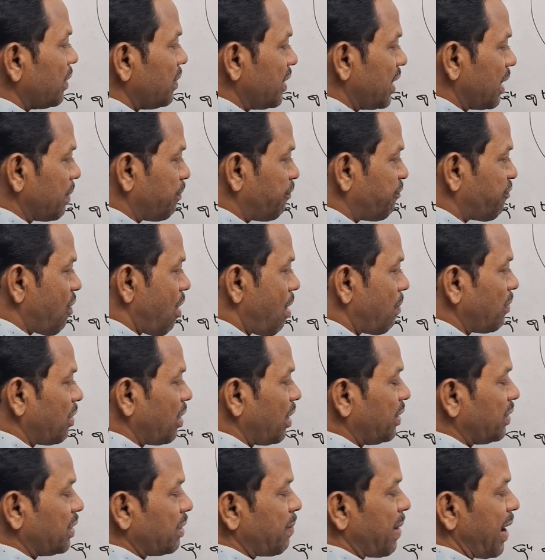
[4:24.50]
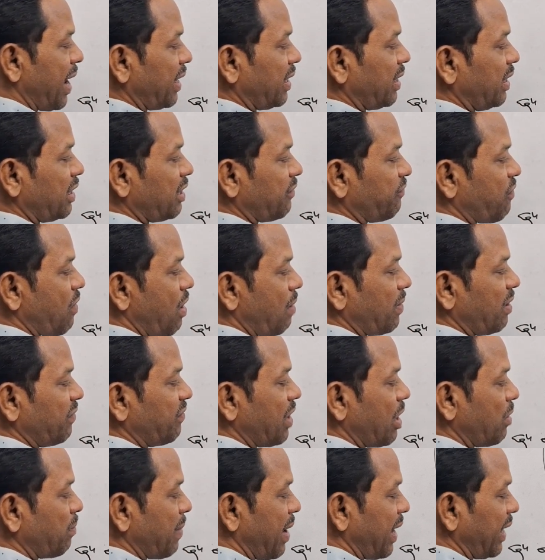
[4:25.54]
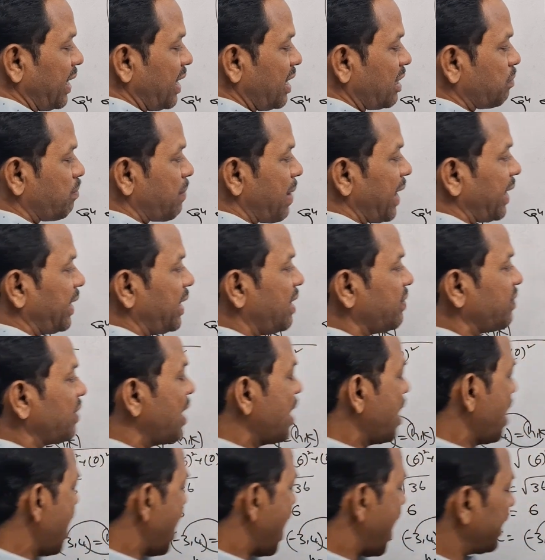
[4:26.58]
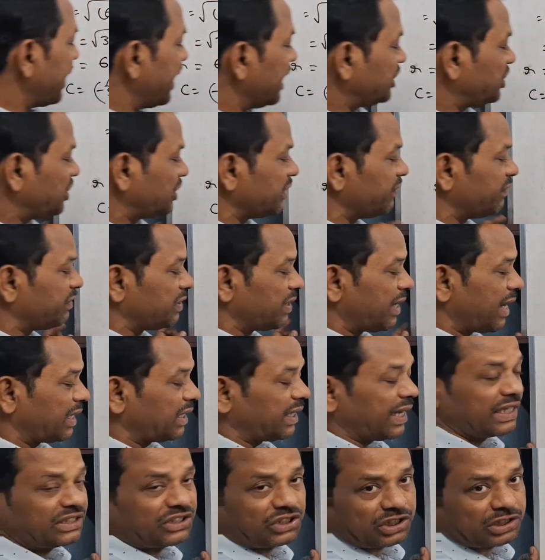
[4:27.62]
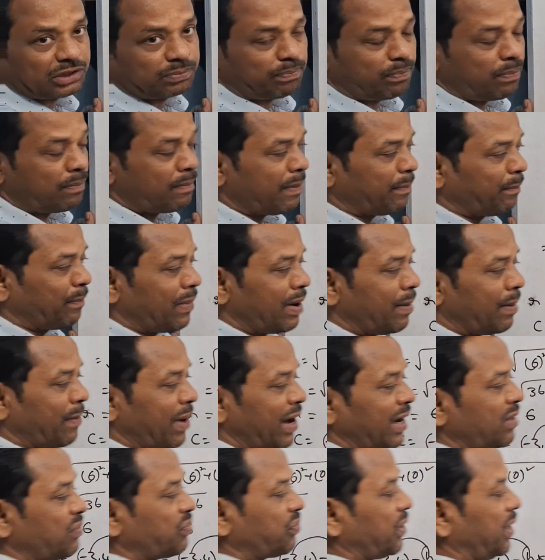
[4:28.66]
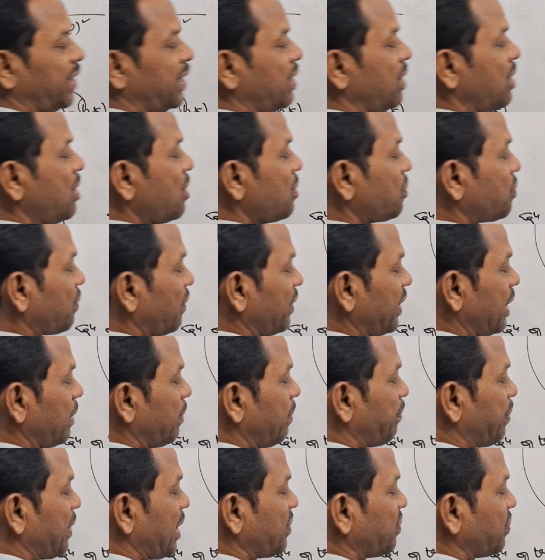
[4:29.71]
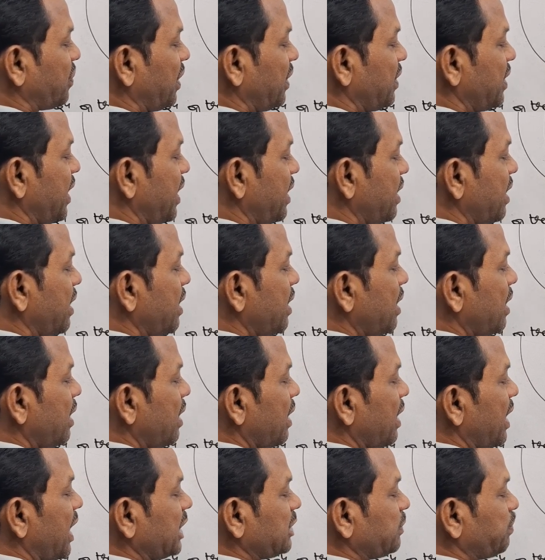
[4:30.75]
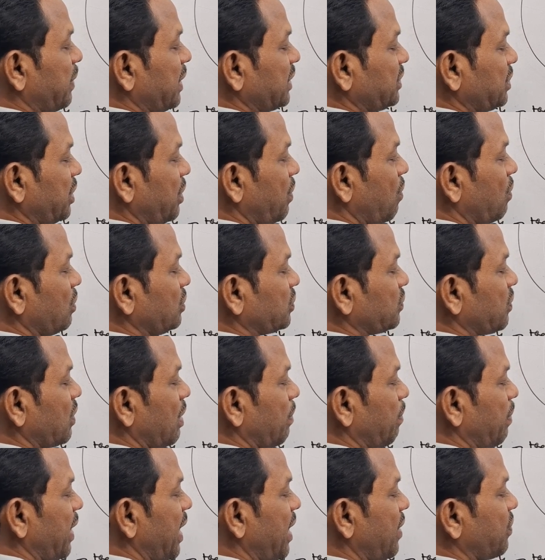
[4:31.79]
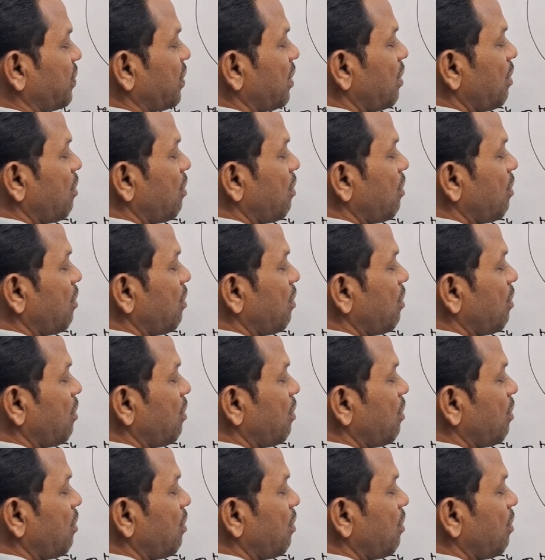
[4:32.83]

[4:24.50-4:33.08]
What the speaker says: we have formula in the formula we have minus and h is minus 3, so we'll get plus 3 there. X plus 3 whole square plus